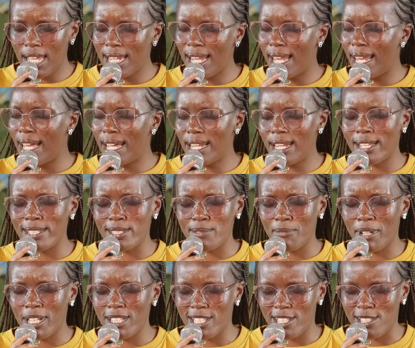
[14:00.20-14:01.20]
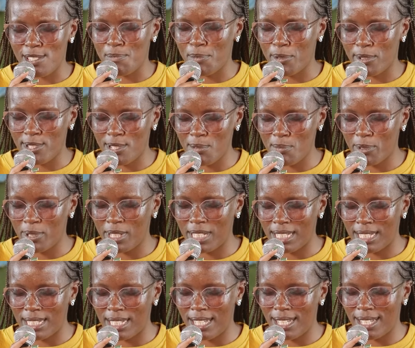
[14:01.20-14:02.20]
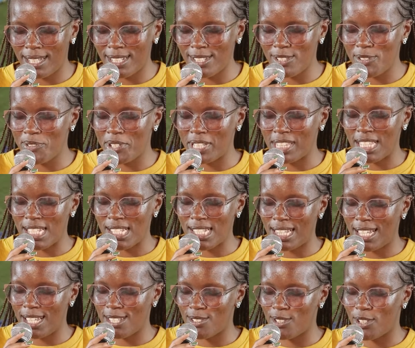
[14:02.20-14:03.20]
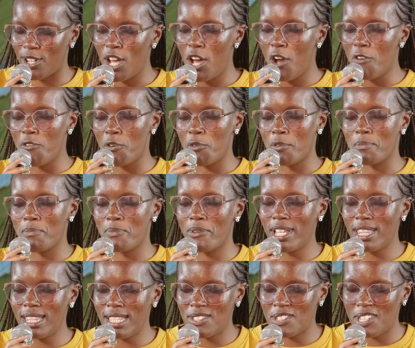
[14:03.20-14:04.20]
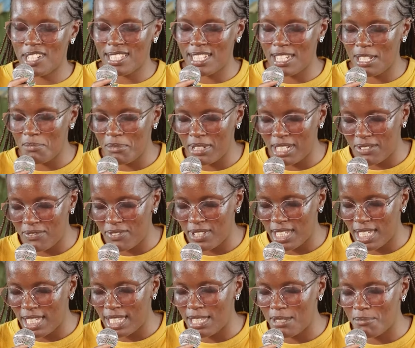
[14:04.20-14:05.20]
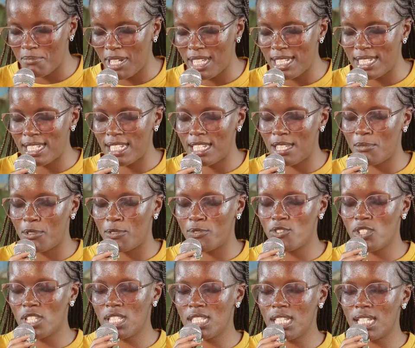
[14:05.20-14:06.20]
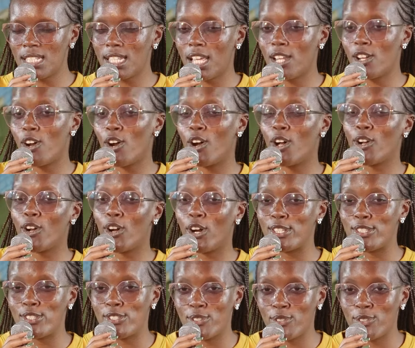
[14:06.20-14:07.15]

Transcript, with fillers: and learn as much as possible in, uh, during this lesson. For we pray this, trusting and believing in the mighty name of Jesus. And all God's